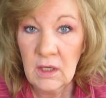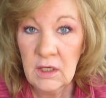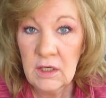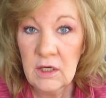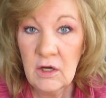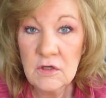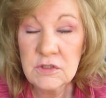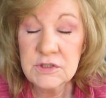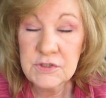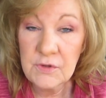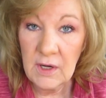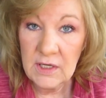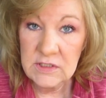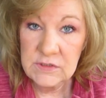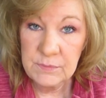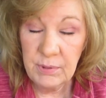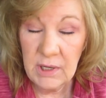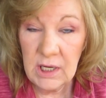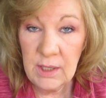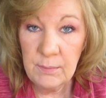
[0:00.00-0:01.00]
He also has
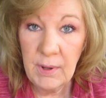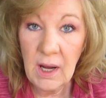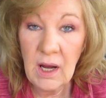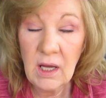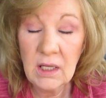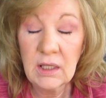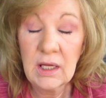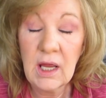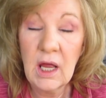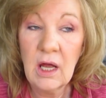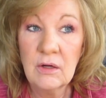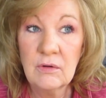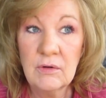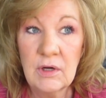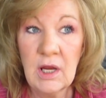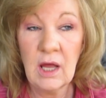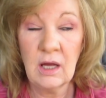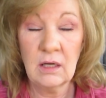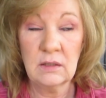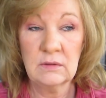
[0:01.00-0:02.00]
a PayPal account
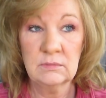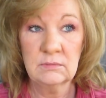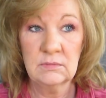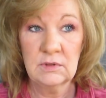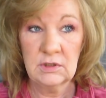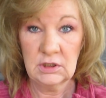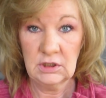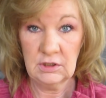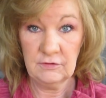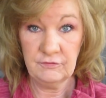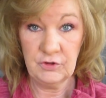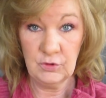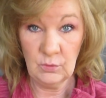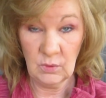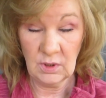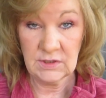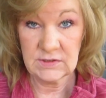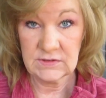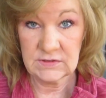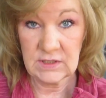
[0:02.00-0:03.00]
now. If you
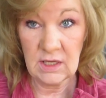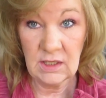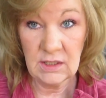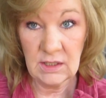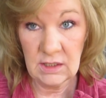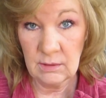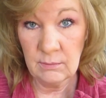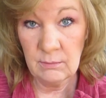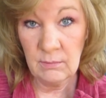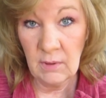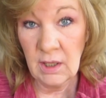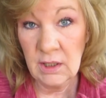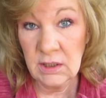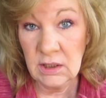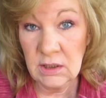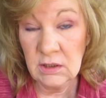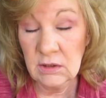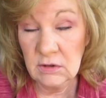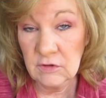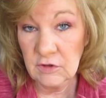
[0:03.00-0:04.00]
want to send him
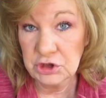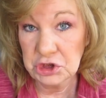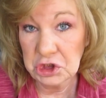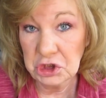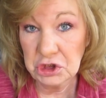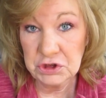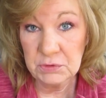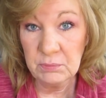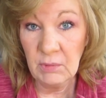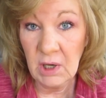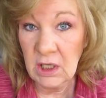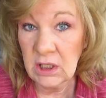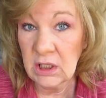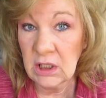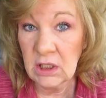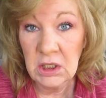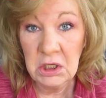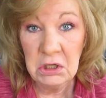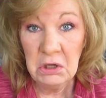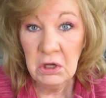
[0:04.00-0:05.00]
money, the church
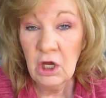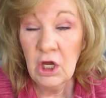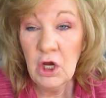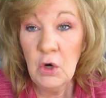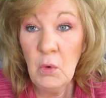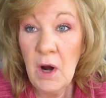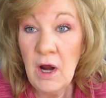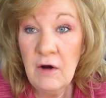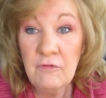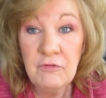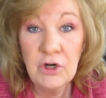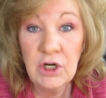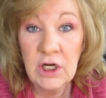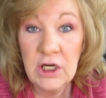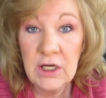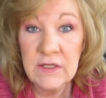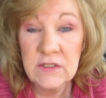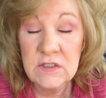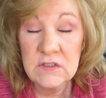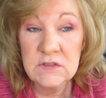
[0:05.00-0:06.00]
money, whoever
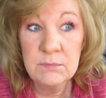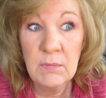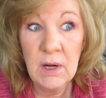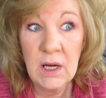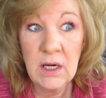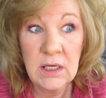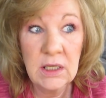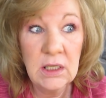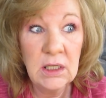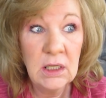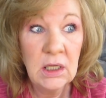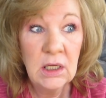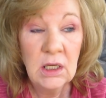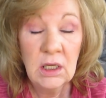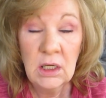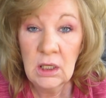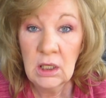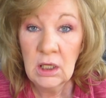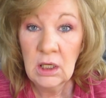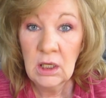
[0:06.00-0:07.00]
it is money,
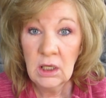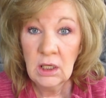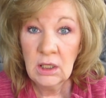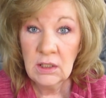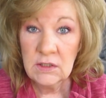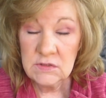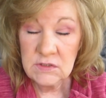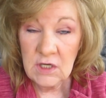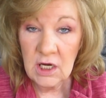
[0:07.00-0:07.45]
he's